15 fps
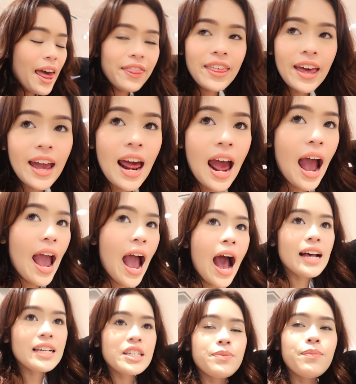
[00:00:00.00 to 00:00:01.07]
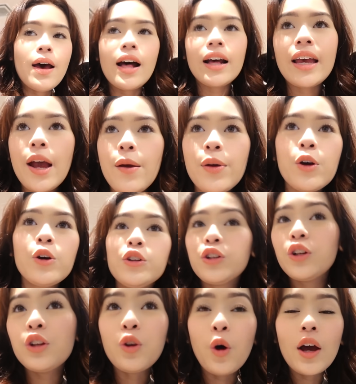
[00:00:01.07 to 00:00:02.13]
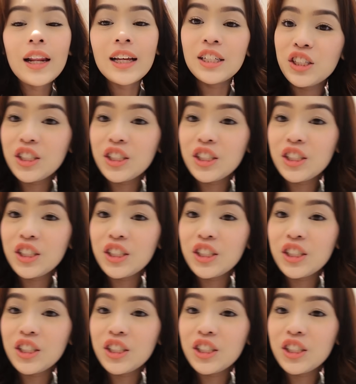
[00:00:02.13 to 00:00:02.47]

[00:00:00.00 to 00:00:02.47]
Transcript: And then I asked Mel, can we go to the toilet